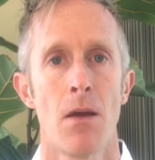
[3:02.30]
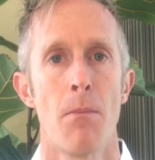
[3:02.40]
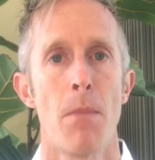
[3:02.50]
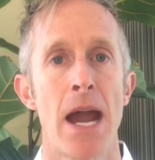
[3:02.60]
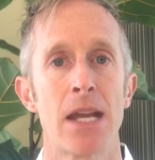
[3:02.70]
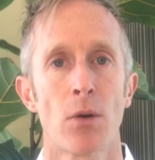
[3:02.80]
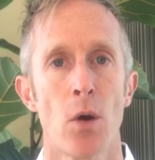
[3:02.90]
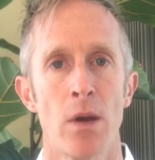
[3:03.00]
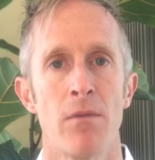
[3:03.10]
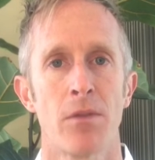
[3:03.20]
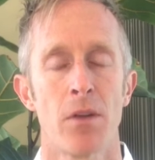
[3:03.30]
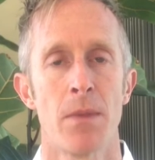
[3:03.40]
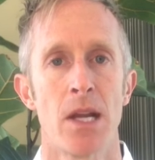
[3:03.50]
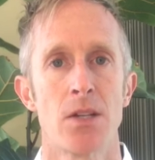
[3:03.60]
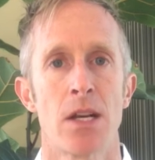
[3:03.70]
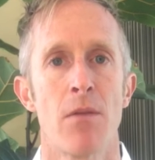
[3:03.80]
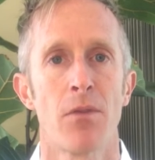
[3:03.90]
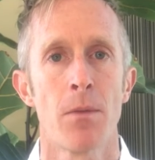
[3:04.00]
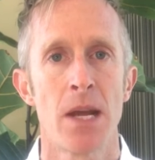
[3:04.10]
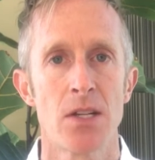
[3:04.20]
microinflammation,
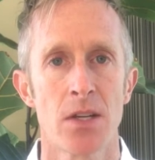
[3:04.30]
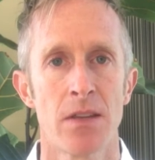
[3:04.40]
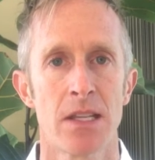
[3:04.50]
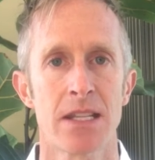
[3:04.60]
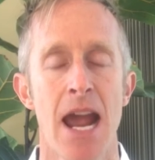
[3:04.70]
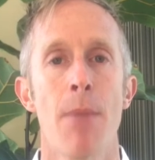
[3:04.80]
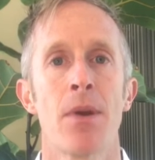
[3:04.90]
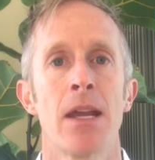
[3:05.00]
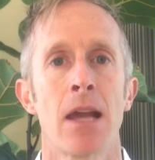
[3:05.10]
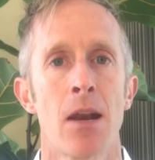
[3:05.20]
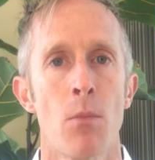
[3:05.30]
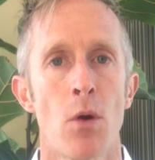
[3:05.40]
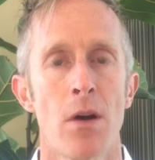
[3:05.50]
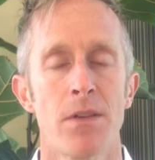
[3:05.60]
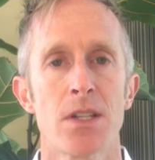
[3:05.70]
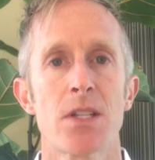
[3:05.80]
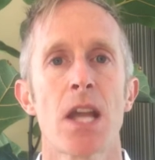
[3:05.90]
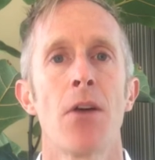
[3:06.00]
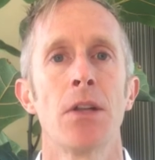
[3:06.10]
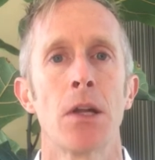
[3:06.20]
inflammation that's happening at a more of a
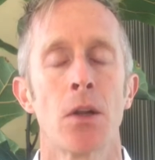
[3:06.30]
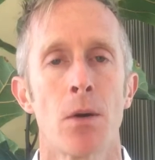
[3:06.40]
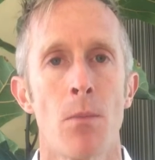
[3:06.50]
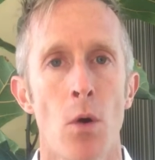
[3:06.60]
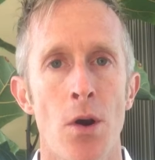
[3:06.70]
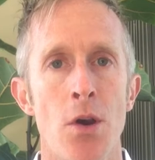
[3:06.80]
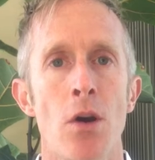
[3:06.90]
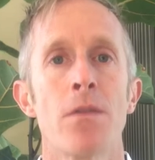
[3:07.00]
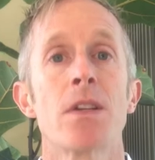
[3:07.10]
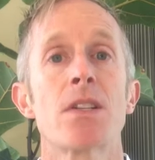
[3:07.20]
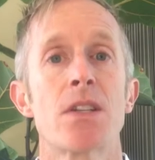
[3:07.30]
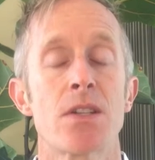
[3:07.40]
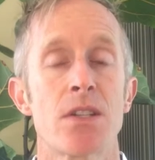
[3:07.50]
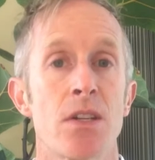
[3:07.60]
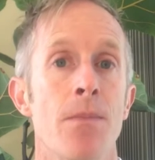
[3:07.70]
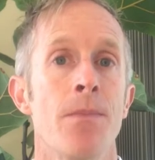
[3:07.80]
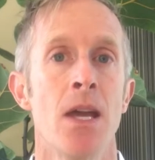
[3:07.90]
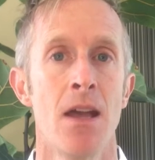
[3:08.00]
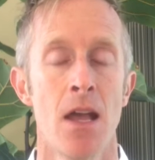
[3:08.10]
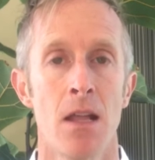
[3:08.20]
cellular, more nervous system
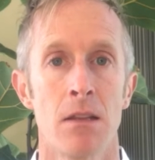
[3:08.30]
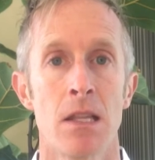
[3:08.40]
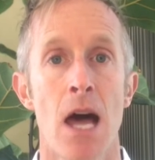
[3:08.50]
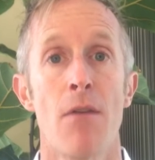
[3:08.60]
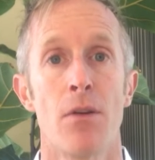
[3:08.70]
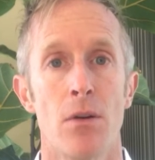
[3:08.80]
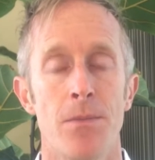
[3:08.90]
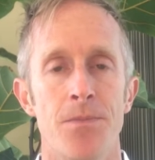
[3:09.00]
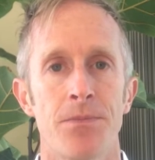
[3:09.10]
level.